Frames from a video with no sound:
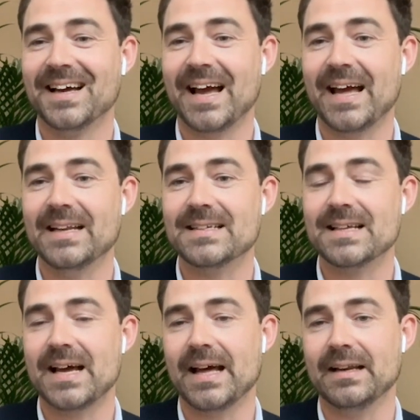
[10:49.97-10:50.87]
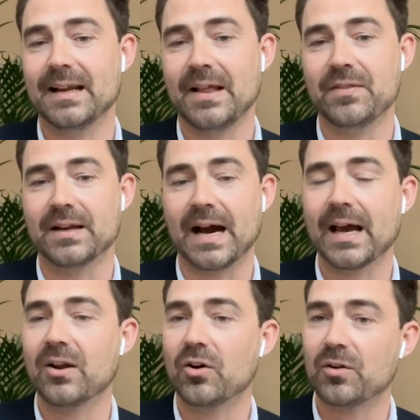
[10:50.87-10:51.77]
And the
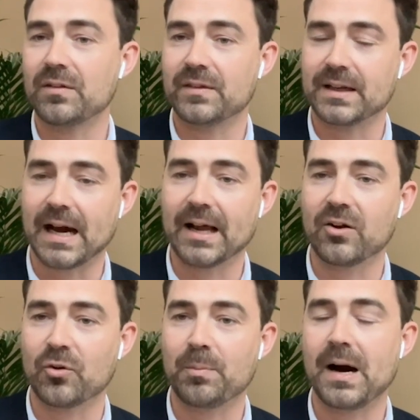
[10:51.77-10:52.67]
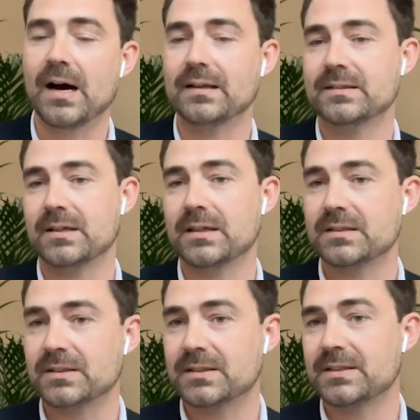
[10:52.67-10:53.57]
dialogue part is
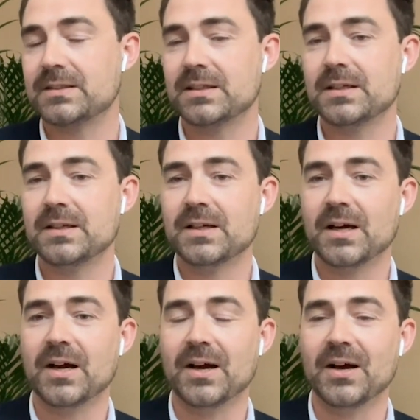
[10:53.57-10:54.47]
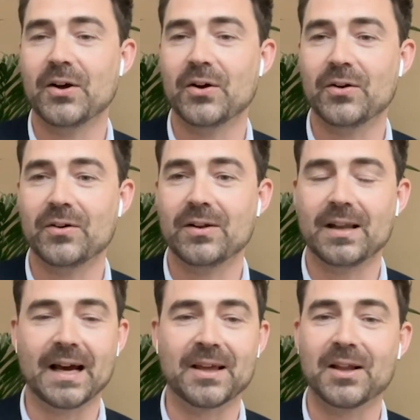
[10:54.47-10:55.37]
not just uh,
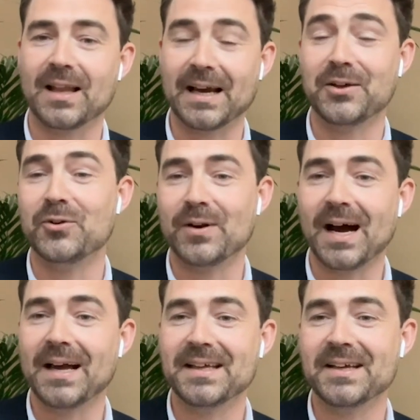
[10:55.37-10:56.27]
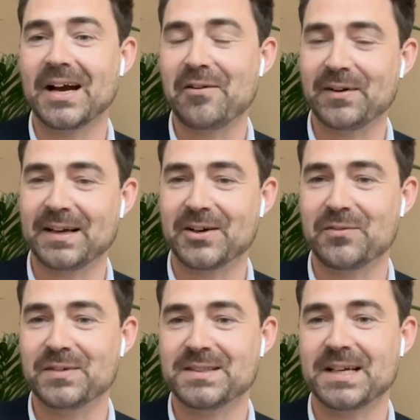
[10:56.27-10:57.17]
like you and I here having a
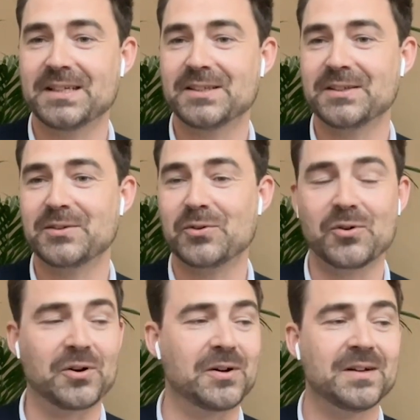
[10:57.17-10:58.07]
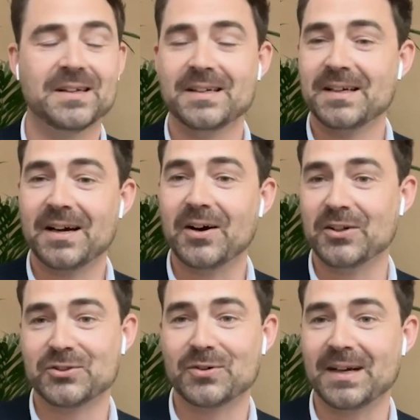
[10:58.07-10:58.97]
conversation, or
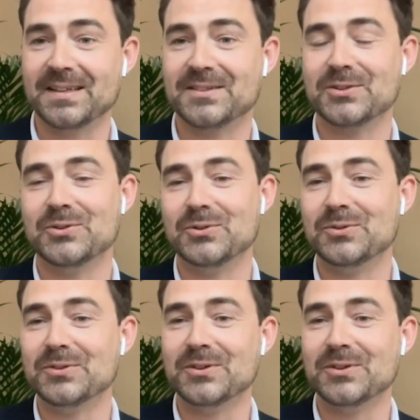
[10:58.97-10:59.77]
us trying to